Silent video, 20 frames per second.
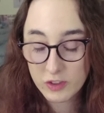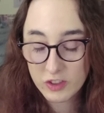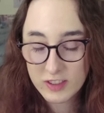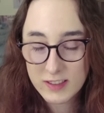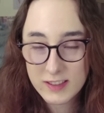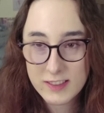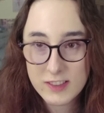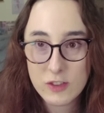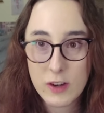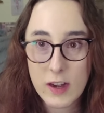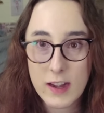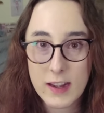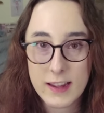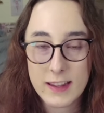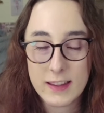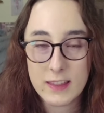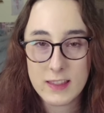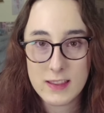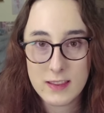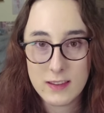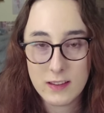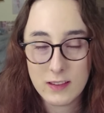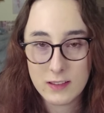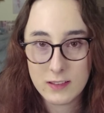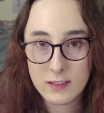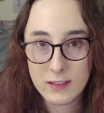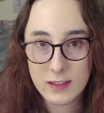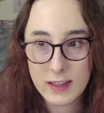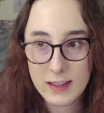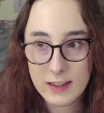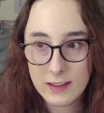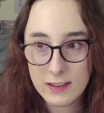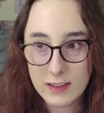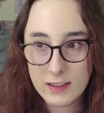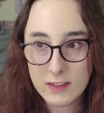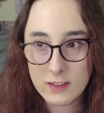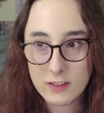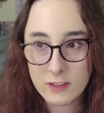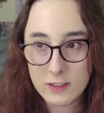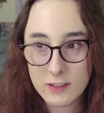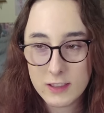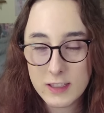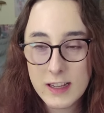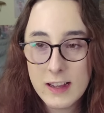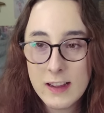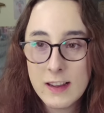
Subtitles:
just trying to get the little hill answer.